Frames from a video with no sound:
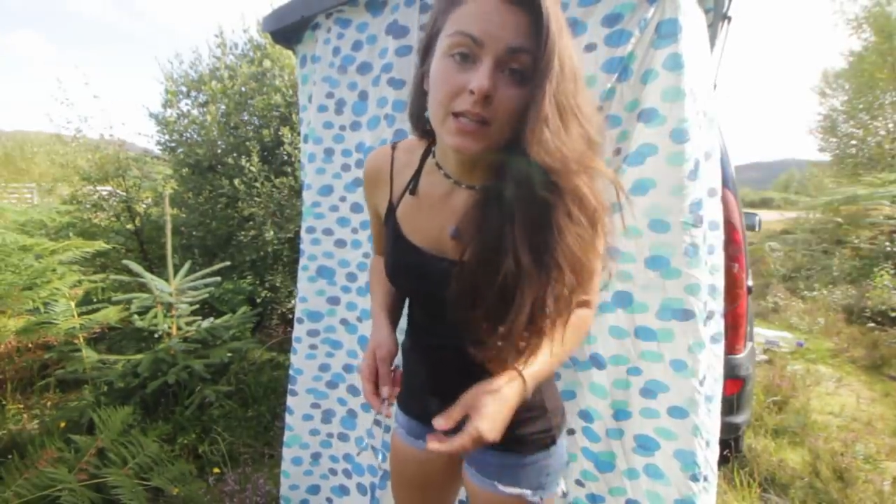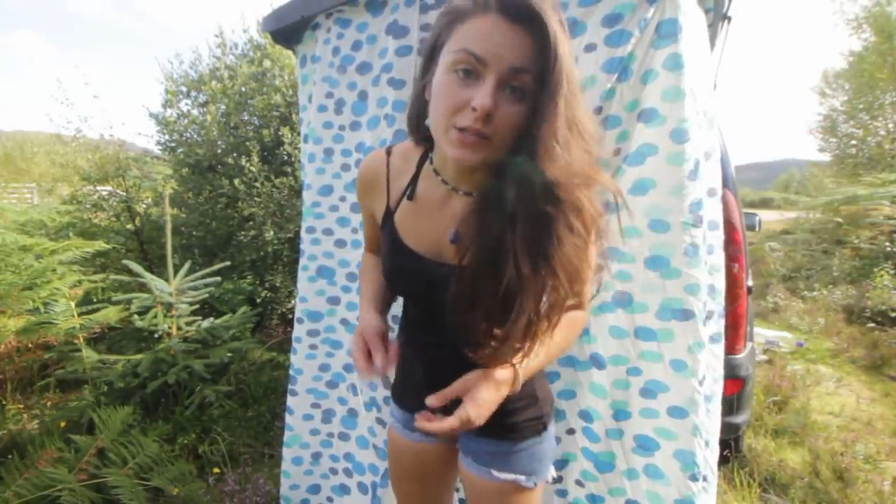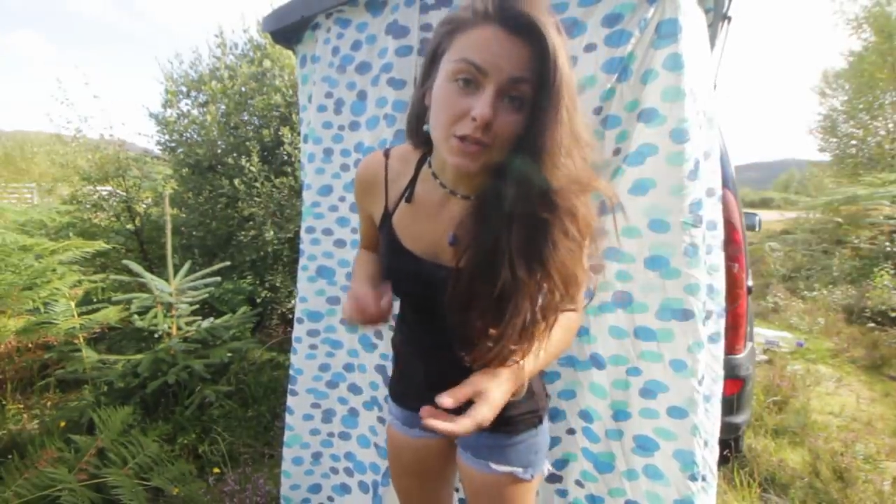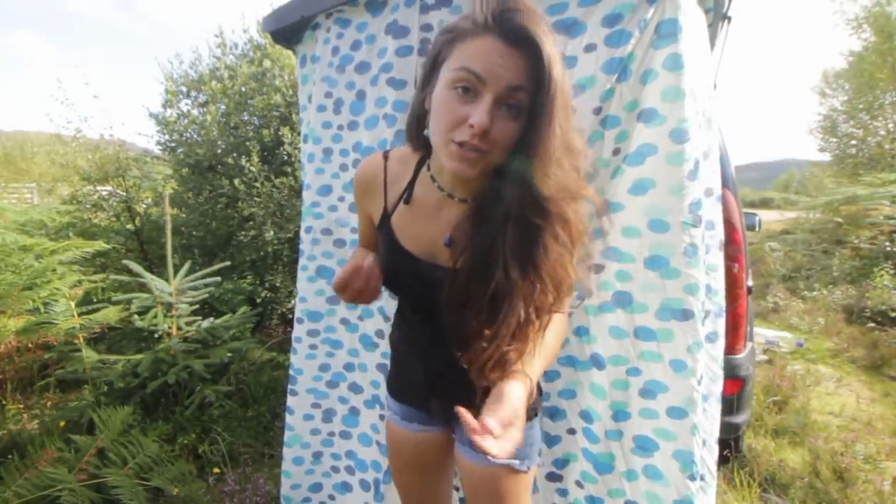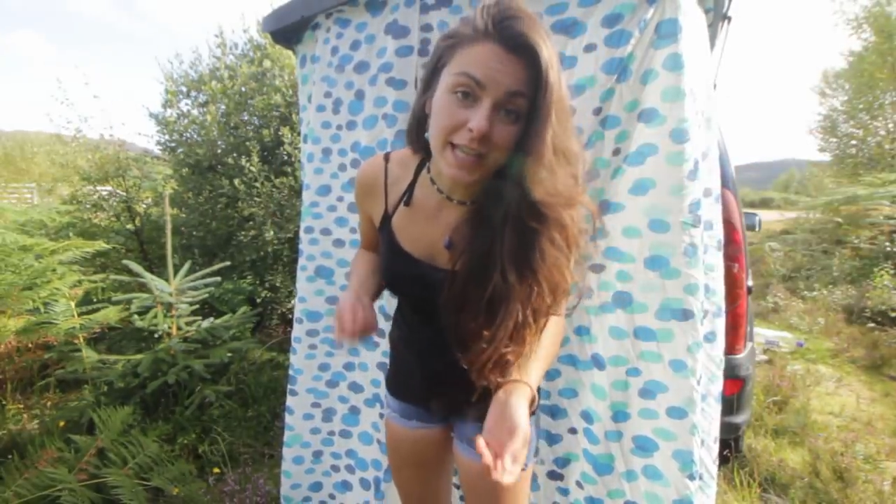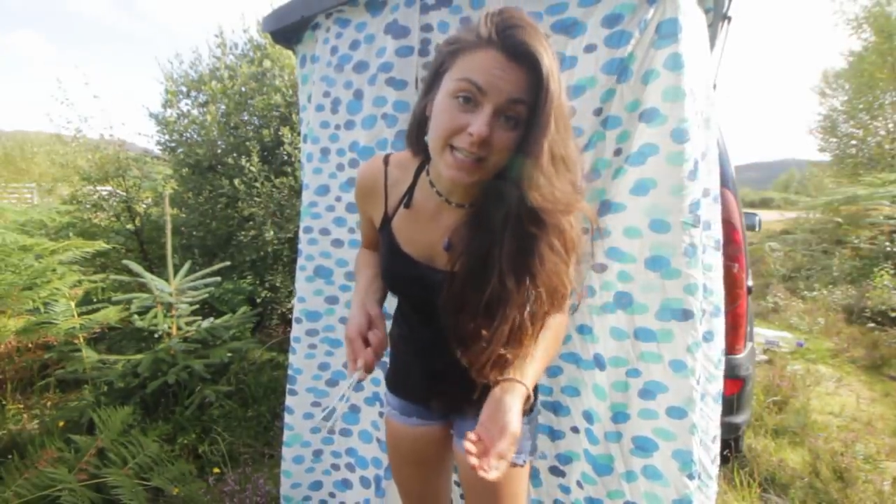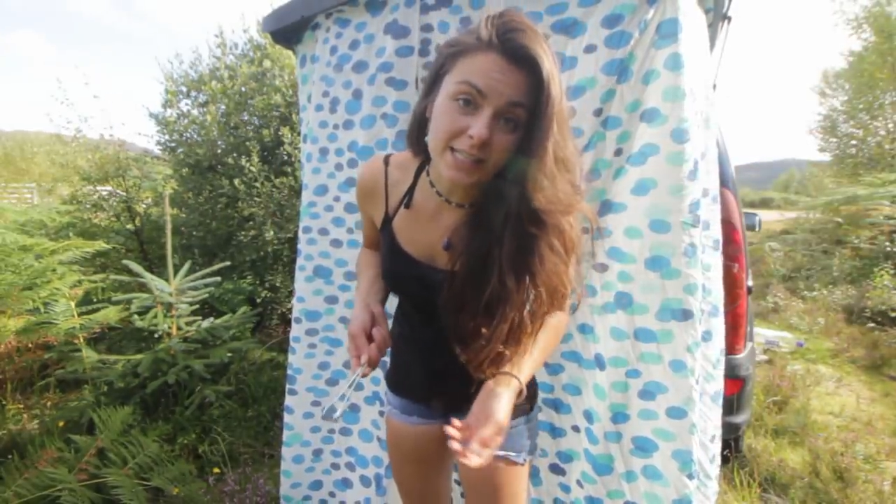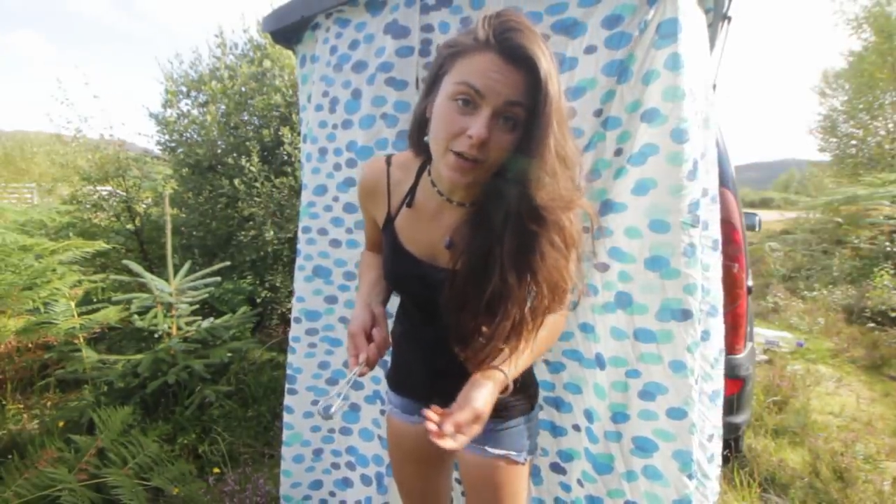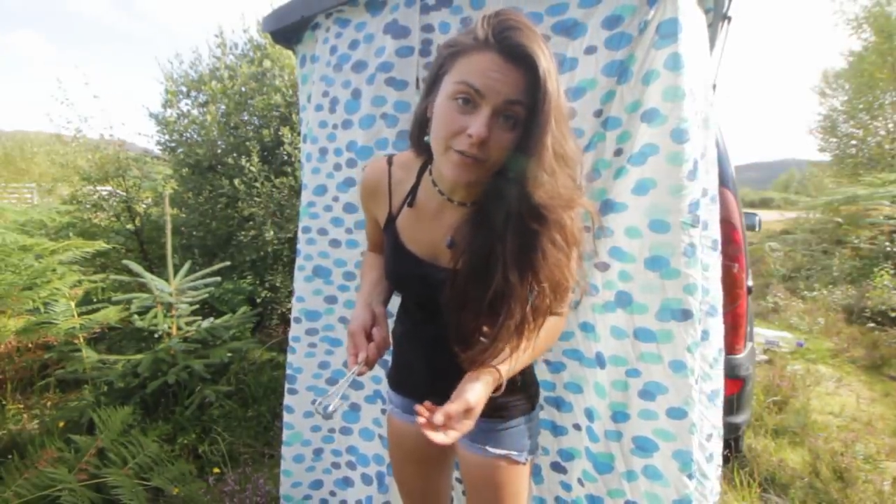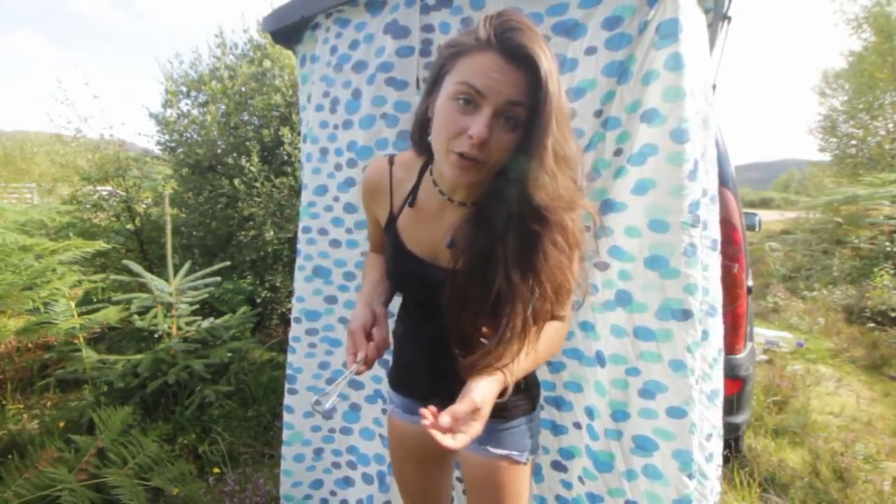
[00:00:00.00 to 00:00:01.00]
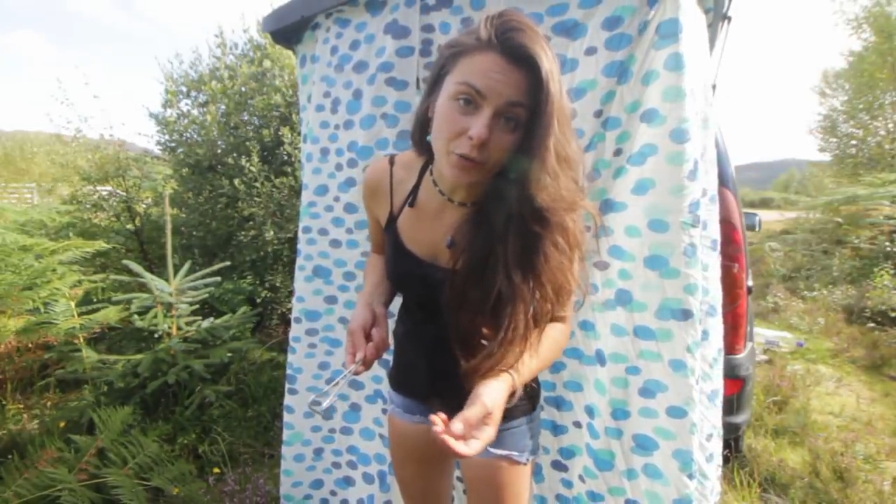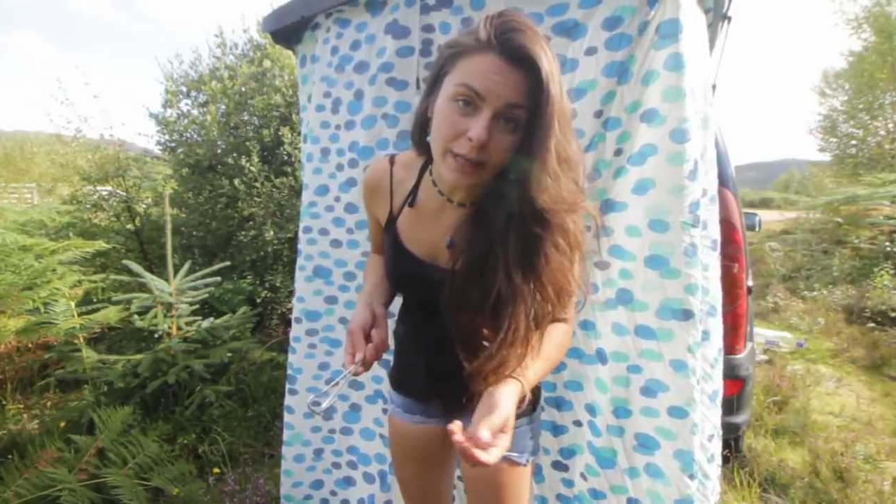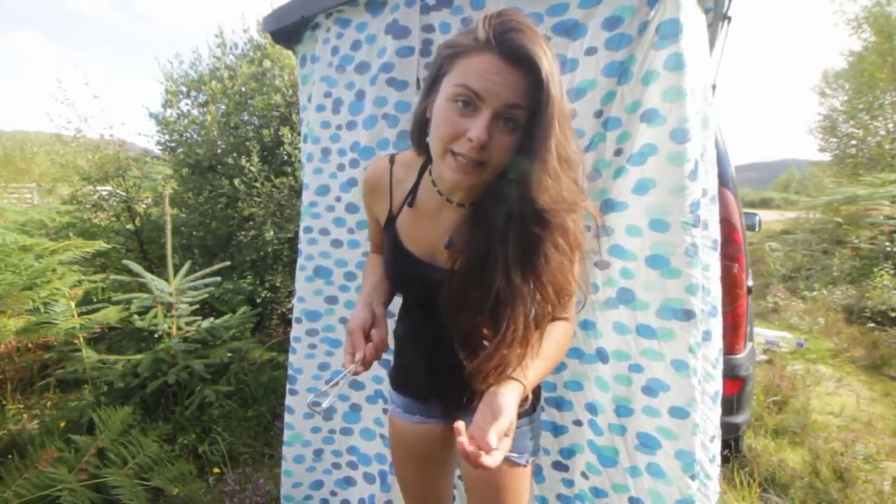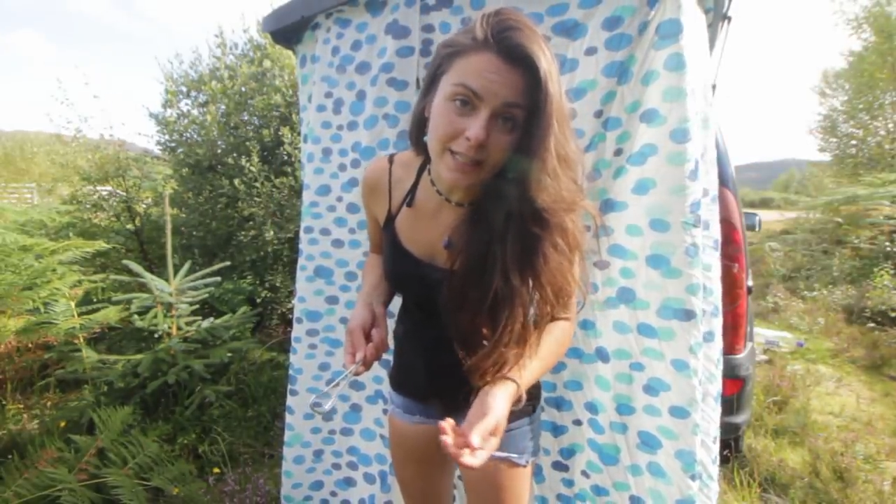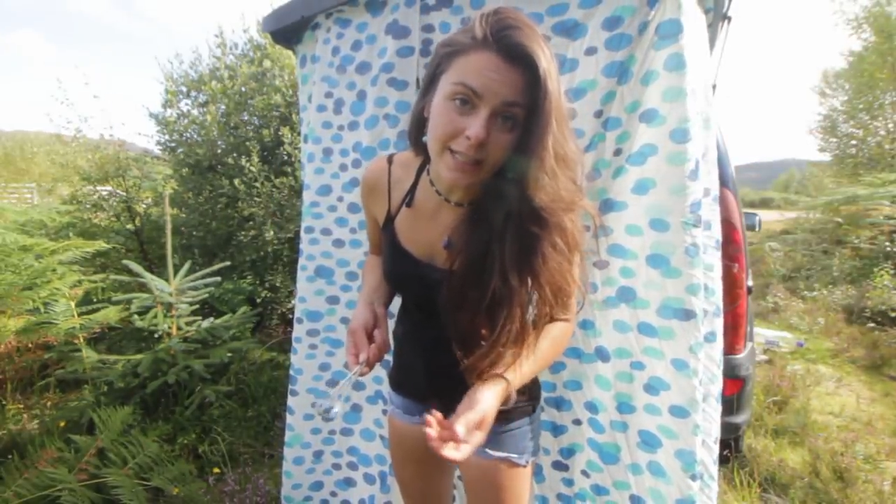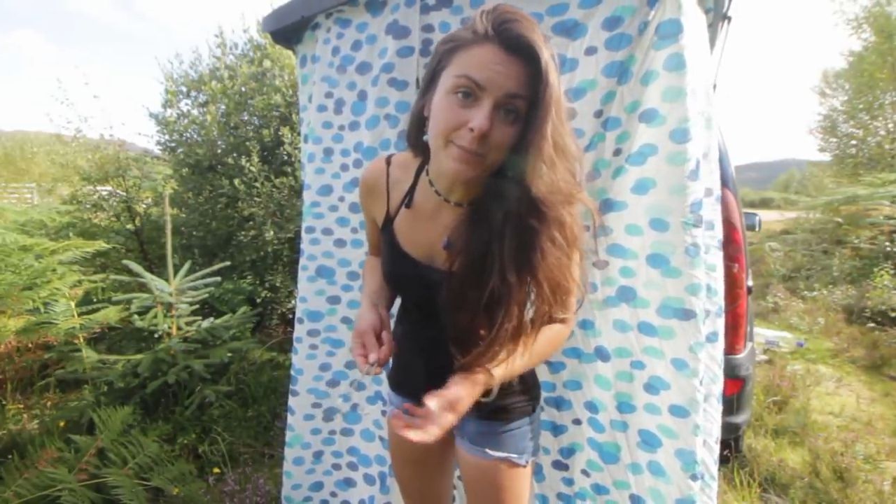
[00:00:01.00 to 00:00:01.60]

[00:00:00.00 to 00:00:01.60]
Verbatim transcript: so today is not very windy,